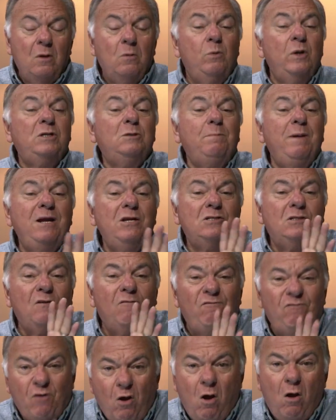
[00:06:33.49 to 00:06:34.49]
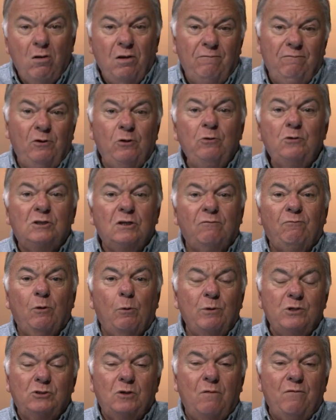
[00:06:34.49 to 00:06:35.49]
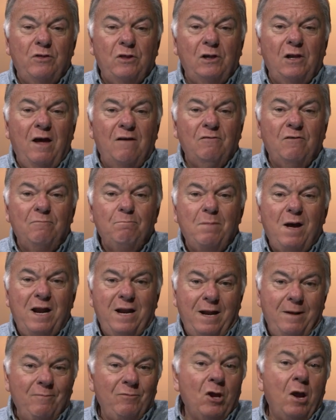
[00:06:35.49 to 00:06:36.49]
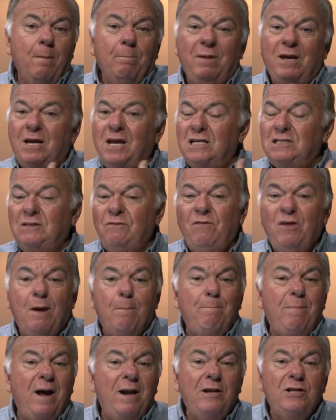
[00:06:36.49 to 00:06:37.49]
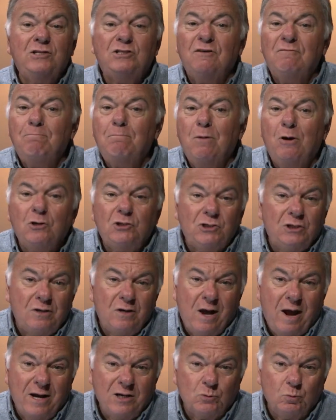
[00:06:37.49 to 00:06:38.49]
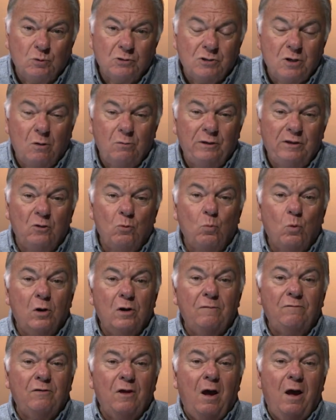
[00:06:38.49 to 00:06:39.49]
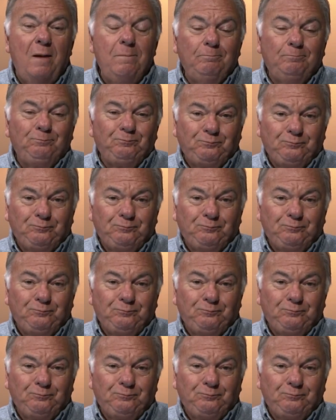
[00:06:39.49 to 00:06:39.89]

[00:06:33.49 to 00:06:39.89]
which means the fall of Lucifer was over the love of money because of the abundance of merchandise. We're told in the Word of God,